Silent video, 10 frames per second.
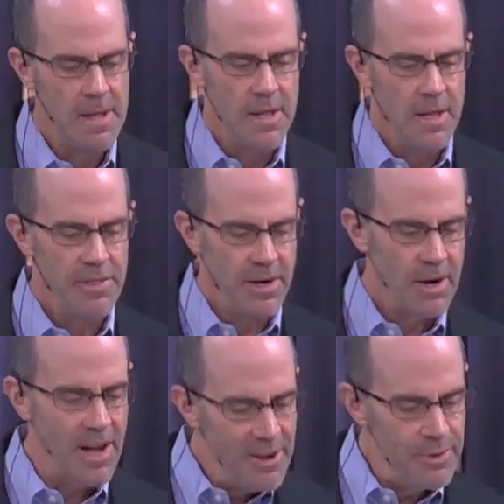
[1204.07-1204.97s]

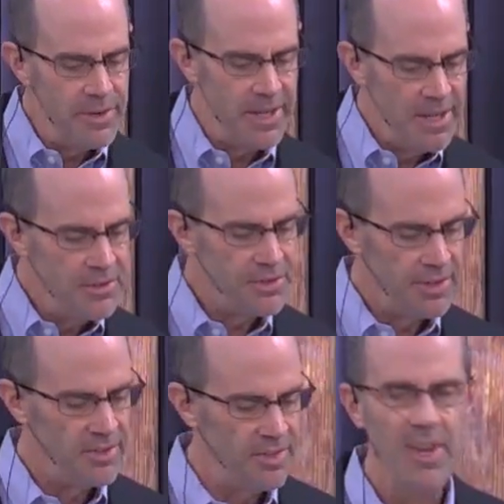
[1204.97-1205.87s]
Their own
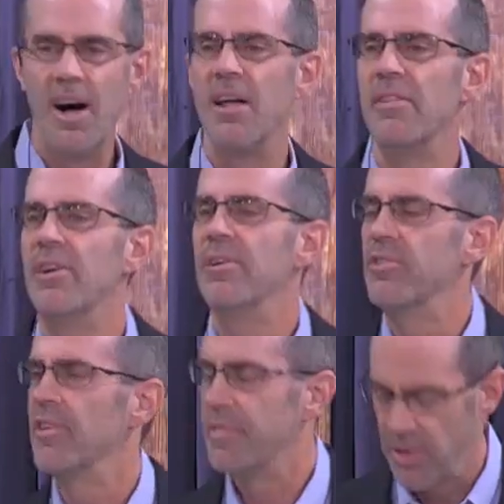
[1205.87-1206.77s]
interests, not
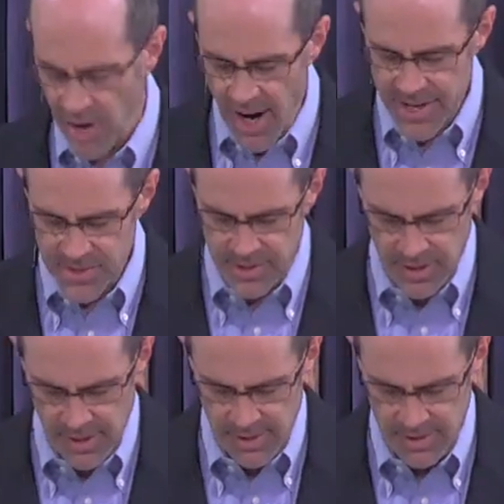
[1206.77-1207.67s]
those of Christ
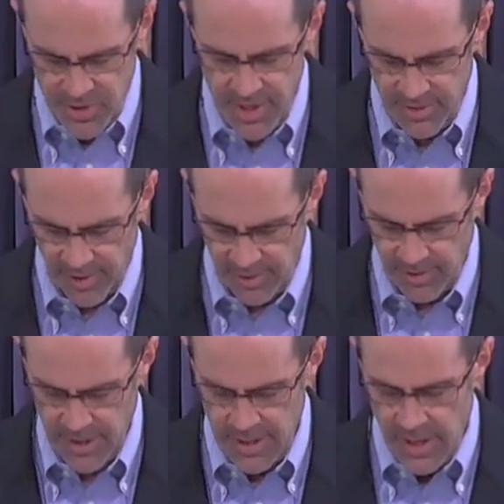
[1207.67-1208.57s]

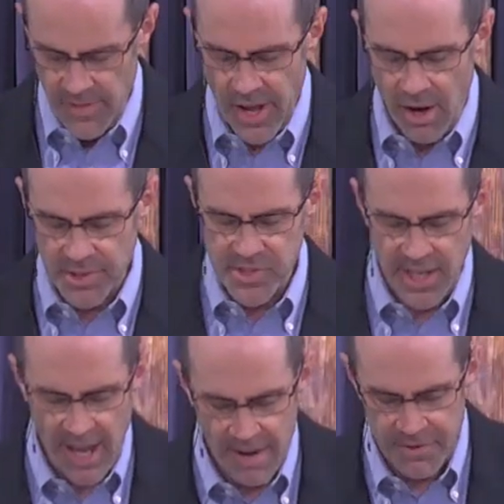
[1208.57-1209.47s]
Jesus. They all
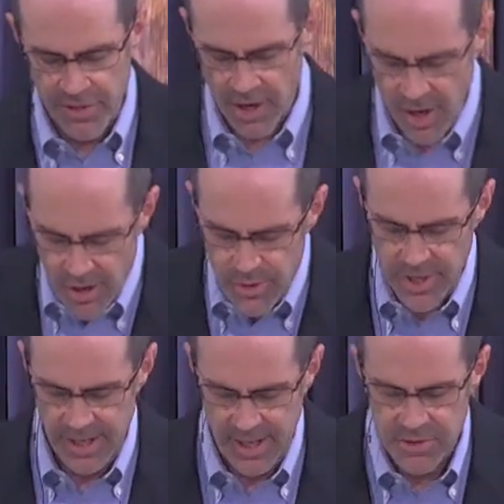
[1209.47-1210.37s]
seek after their own
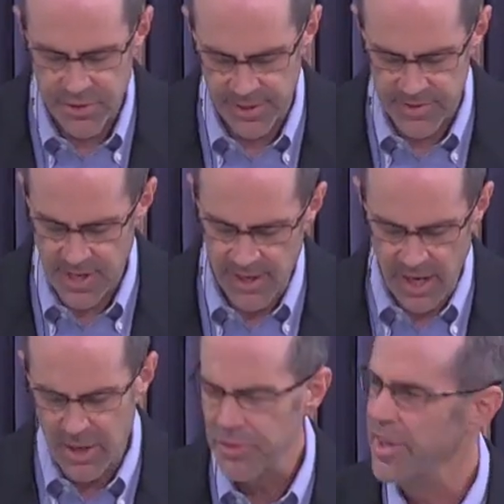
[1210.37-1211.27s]
interests. I,
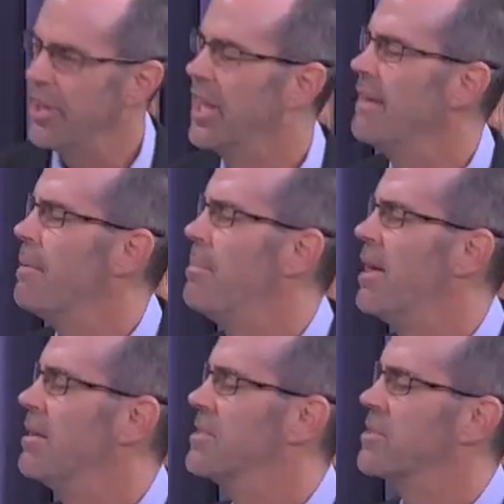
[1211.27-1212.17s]
I don't think you could give a
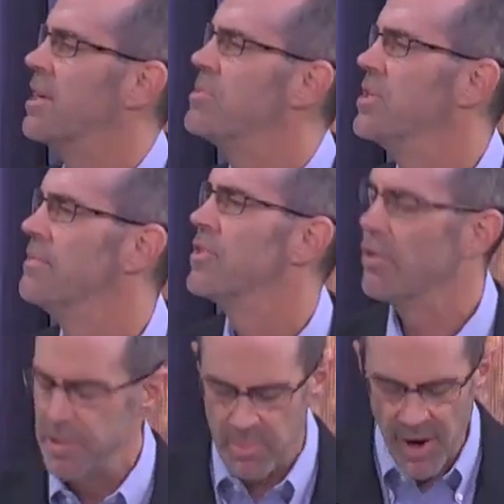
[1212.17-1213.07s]
better description of
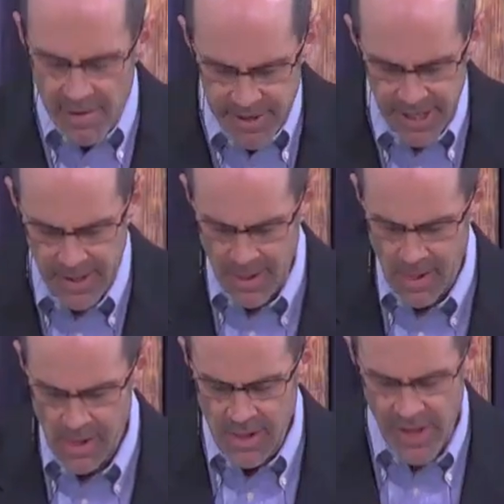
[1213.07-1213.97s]
total depravity.
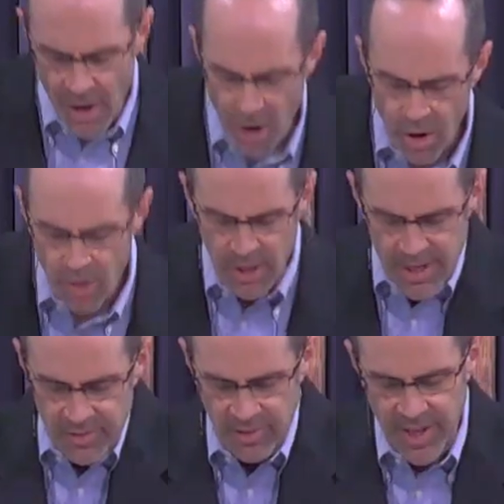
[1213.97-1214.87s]
They all
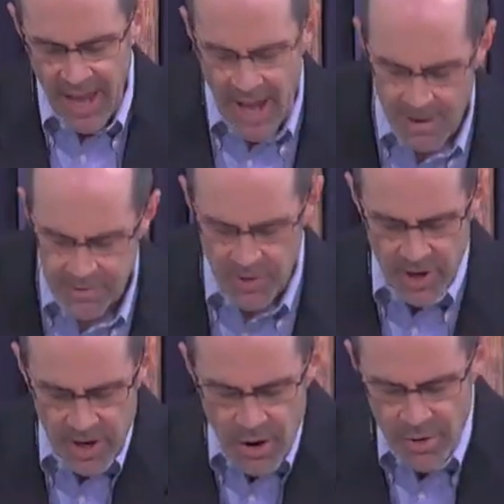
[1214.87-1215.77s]
seek after
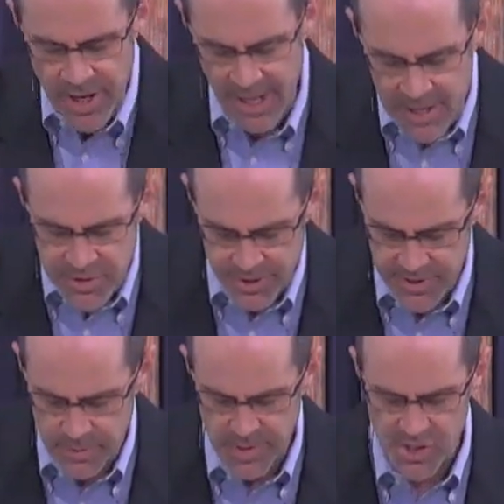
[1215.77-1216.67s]
their own
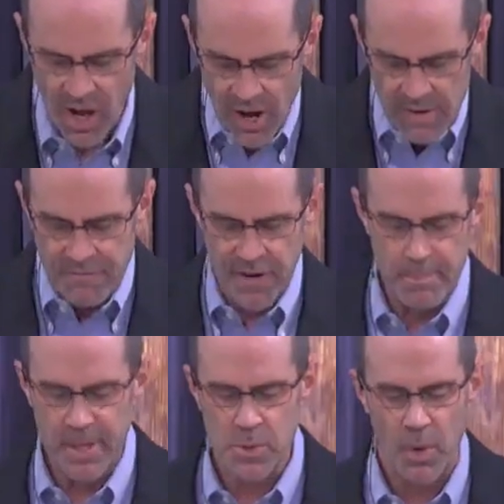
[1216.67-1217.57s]
interests. We saw it in
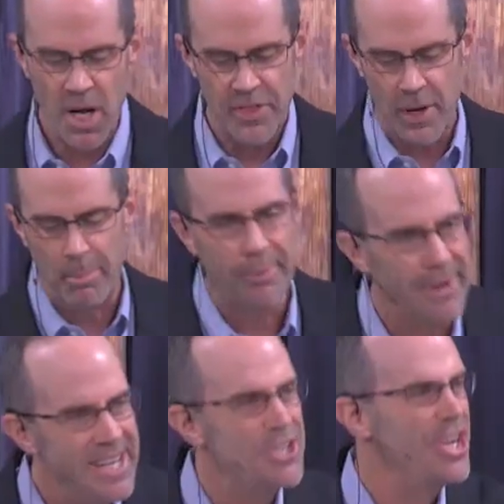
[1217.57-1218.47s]
Philippians 1. They're
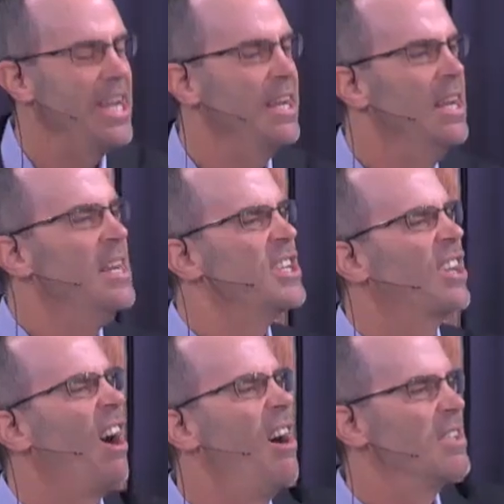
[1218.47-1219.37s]
preaching to
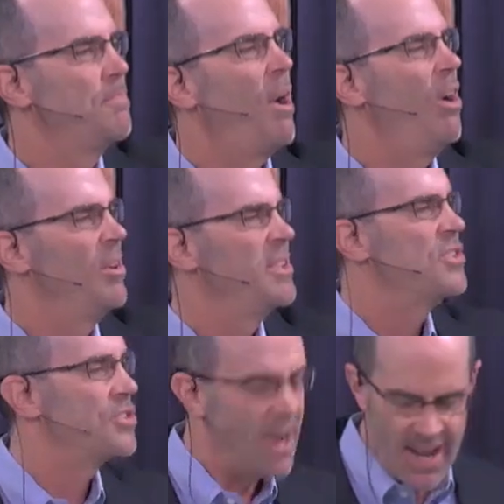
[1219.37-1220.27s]
cause Paul
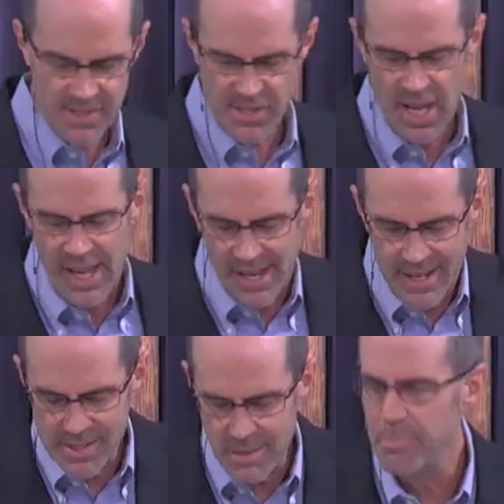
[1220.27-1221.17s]
distress in
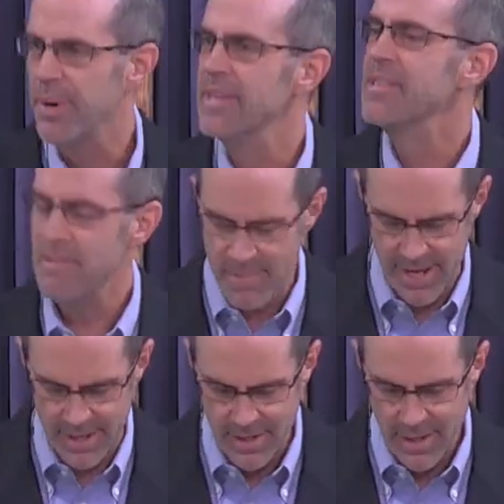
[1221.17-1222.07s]
his
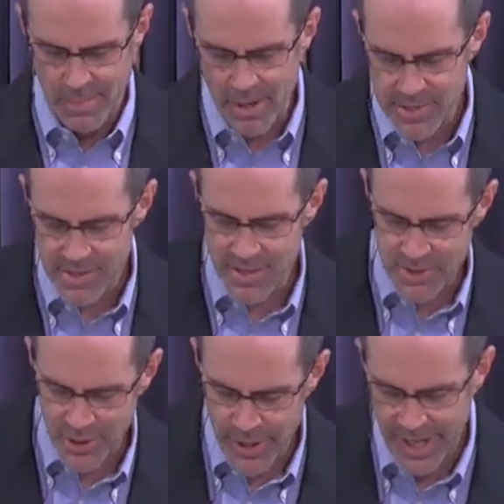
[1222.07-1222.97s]
imprisonment. Paul says they're
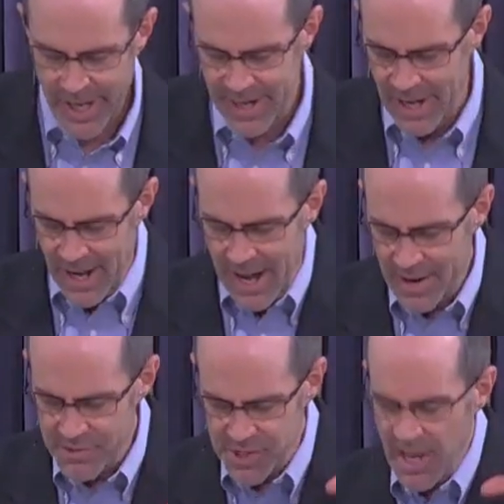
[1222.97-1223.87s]
doing it out
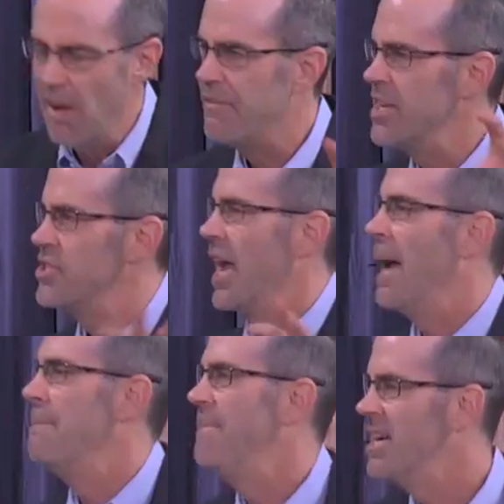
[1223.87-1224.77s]
of selfish
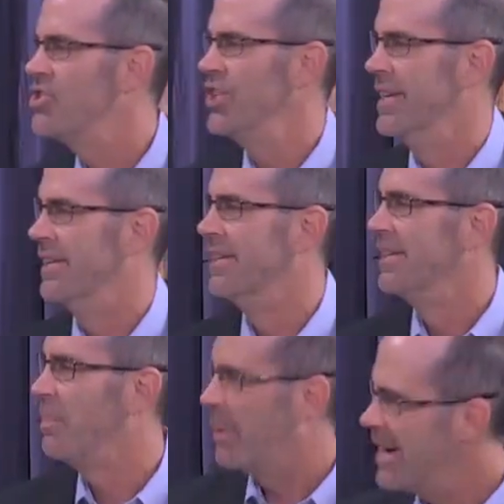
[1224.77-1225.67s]
ambition.
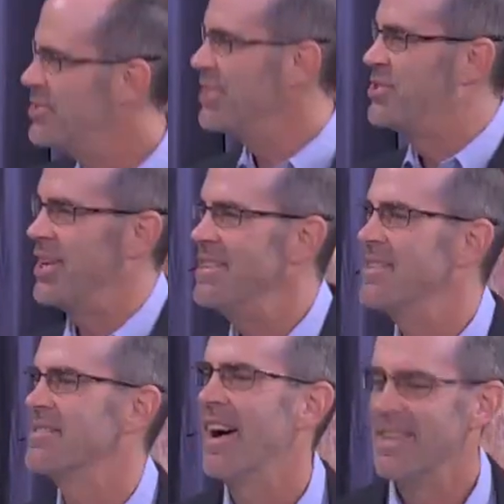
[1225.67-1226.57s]
They're preaching Jesus out of